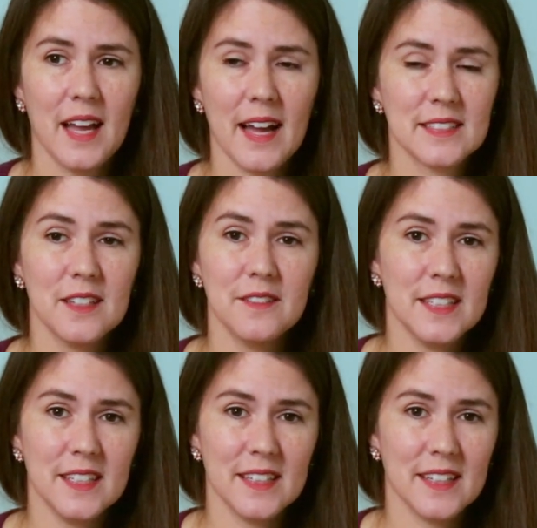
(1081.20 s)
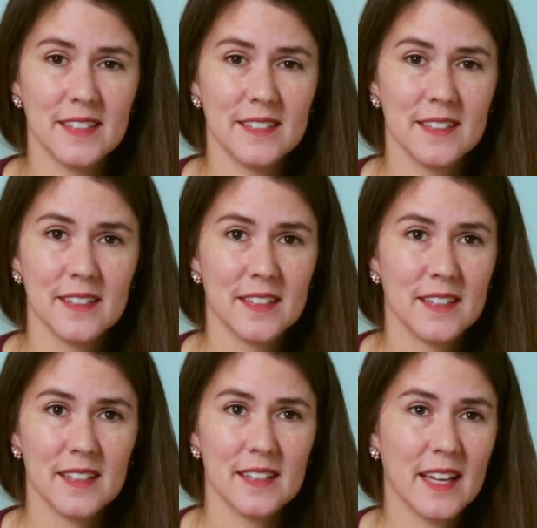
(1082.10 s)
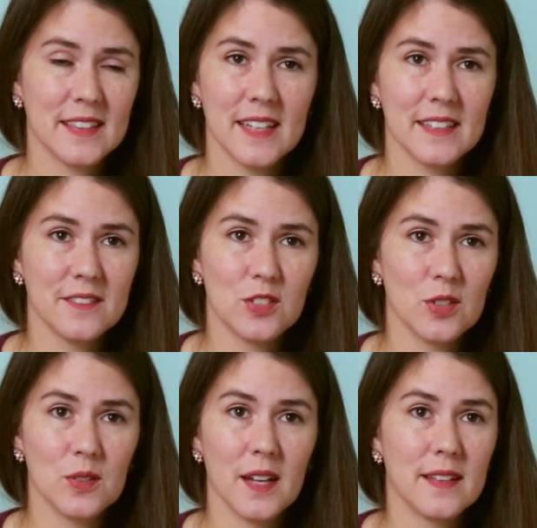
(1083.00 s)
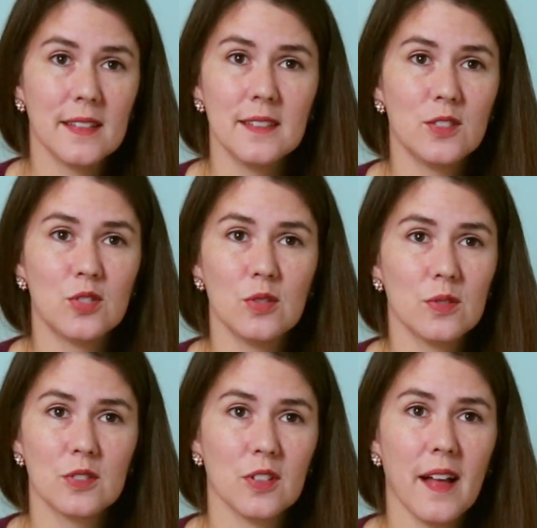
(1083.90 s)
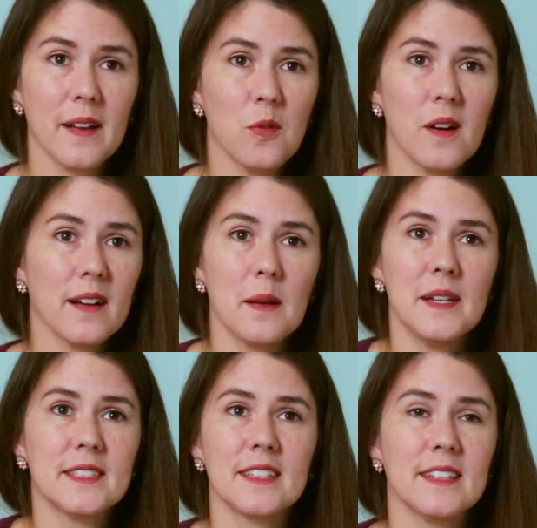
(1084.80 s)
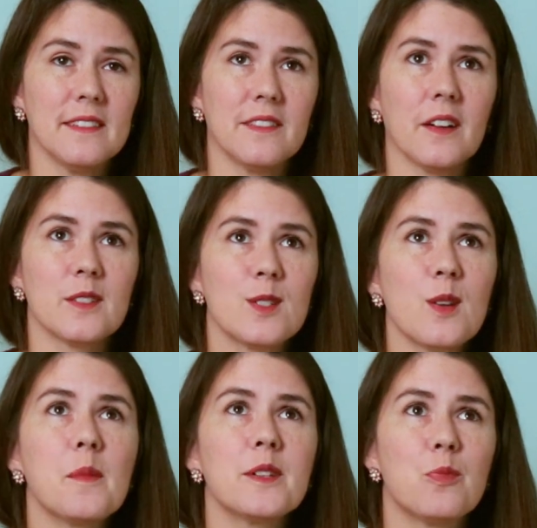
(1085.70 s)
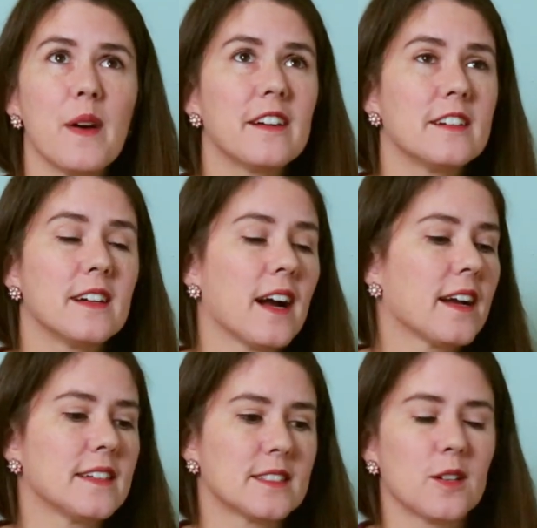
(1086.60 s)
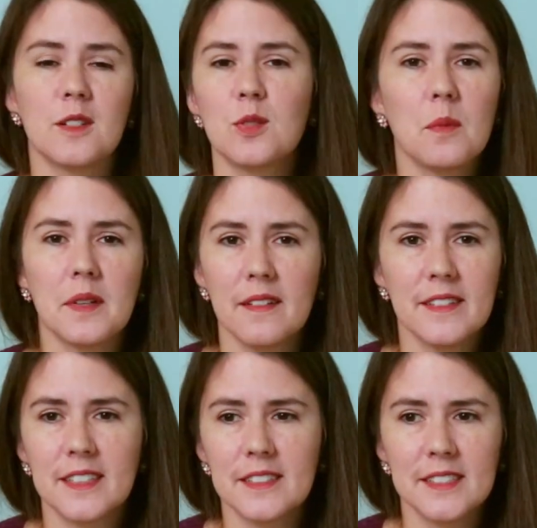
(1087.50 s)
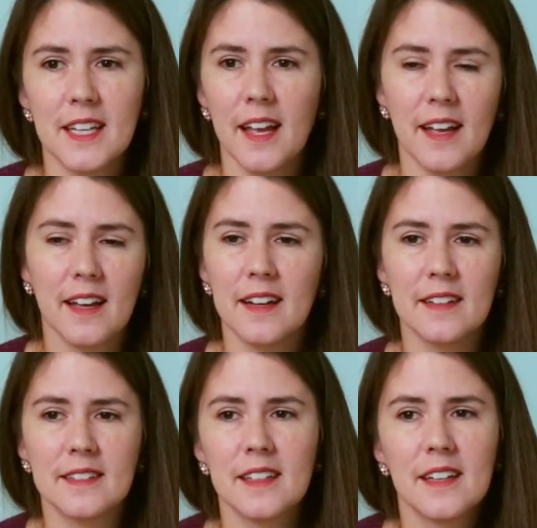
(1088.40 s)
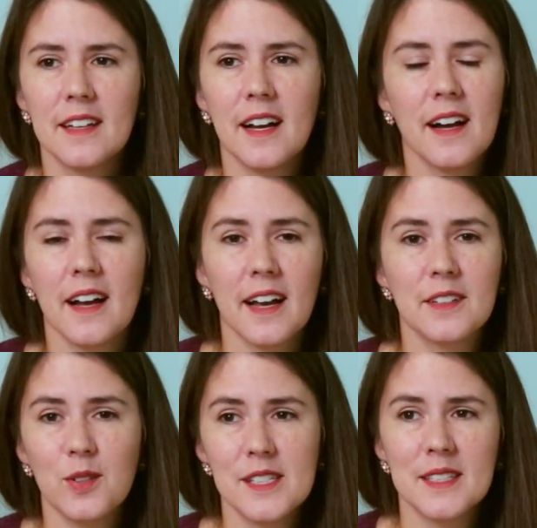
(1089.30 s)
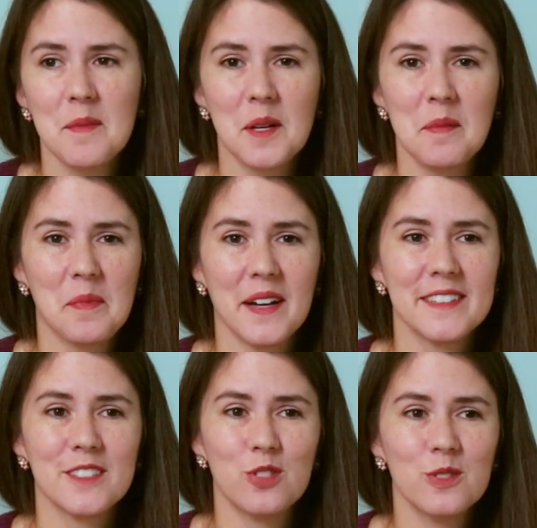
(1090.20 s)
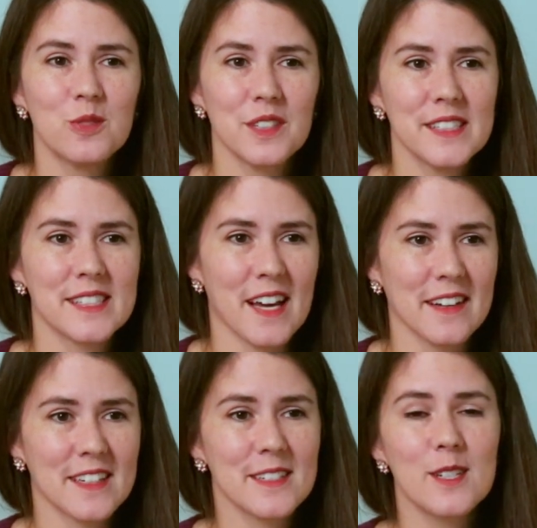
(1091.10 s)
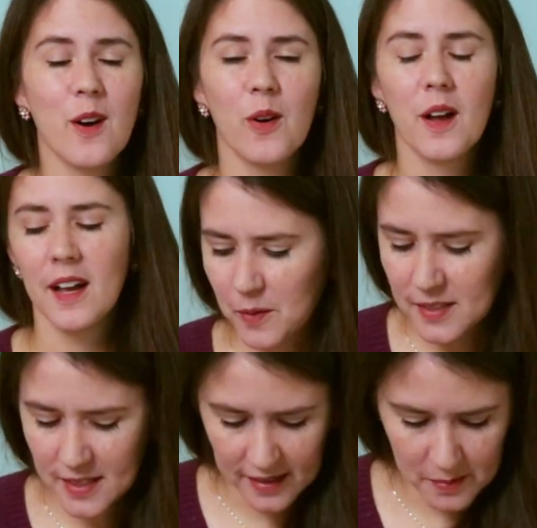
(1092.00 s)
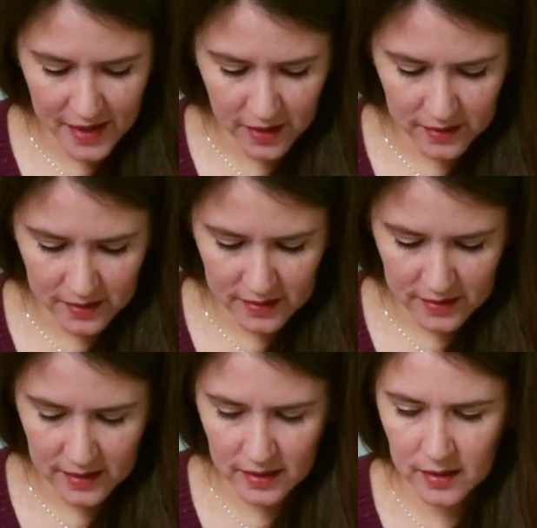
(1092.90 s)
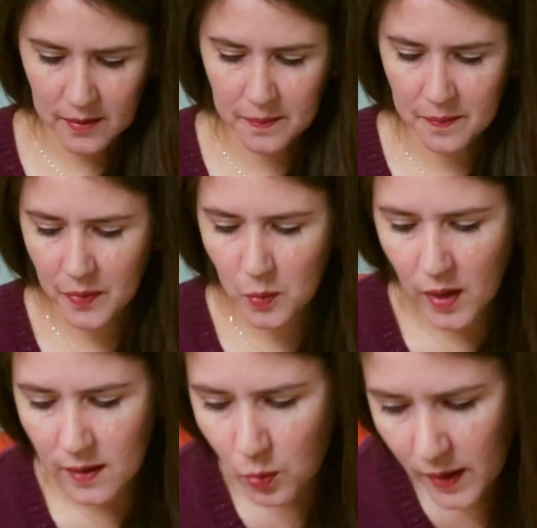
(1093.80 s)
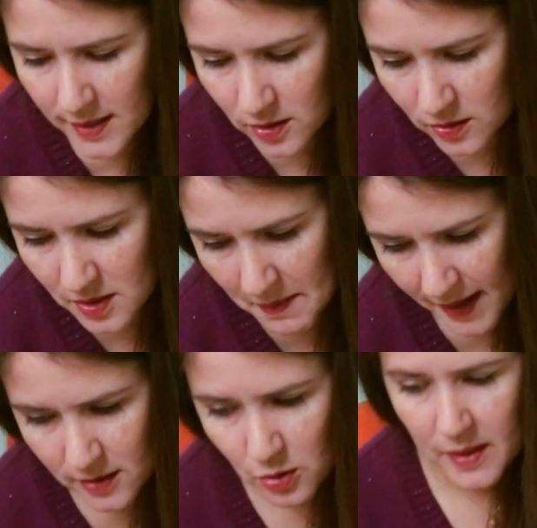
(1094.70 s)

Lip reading: activity at the end of June. And then July 1, I basically felt so much better. I started swimming every single day and had a great summer, but June really sucked. So I want to talk about what I do to manage